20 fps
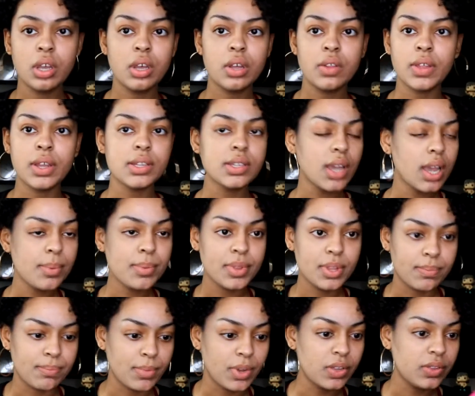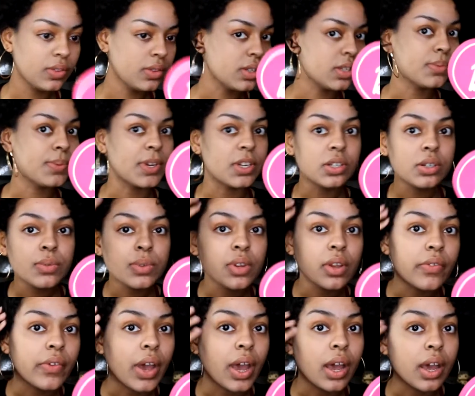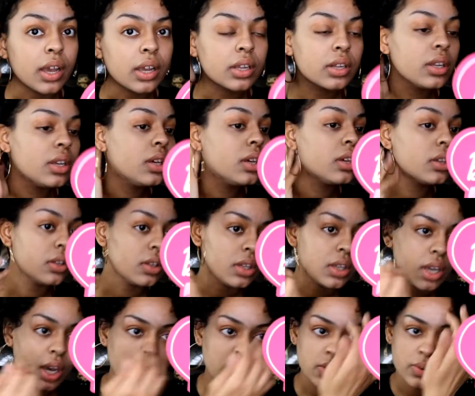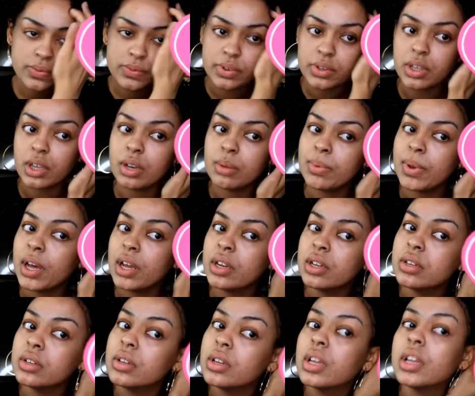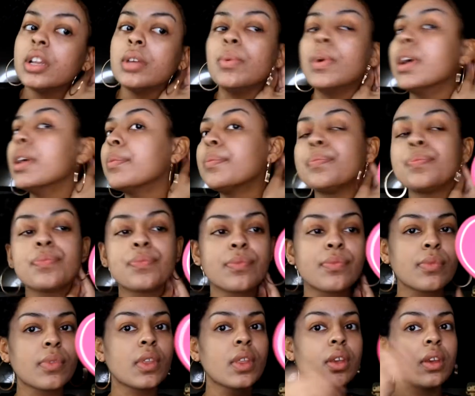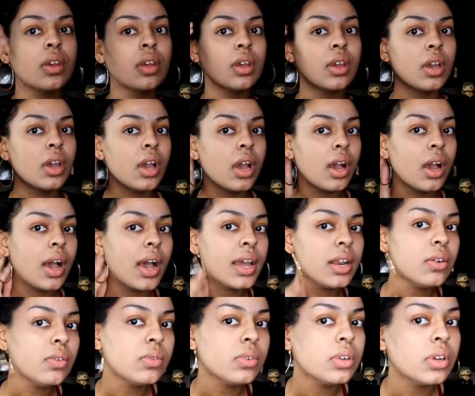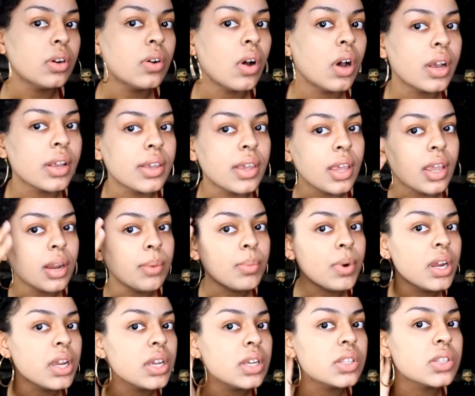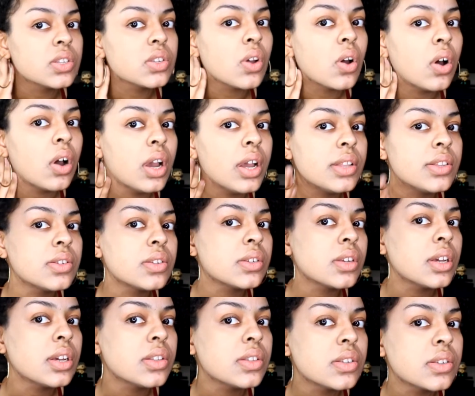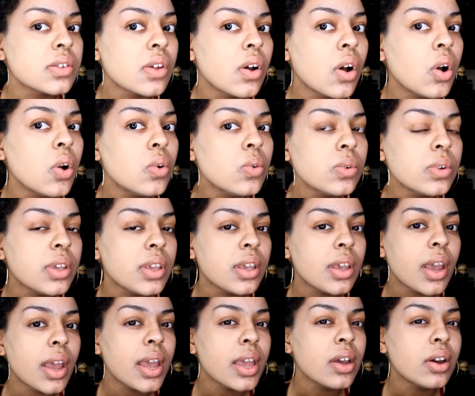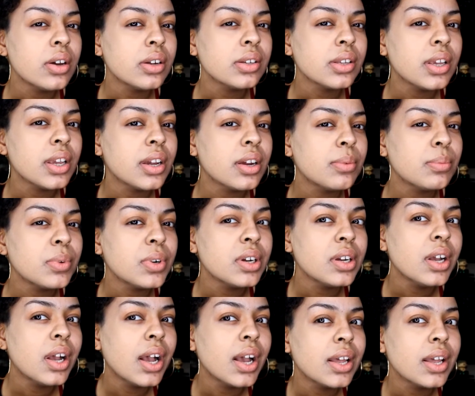that time of the month, especially when you have acne, yeah, forget about it. Anyway, I don't know, on camera it's okay on camera.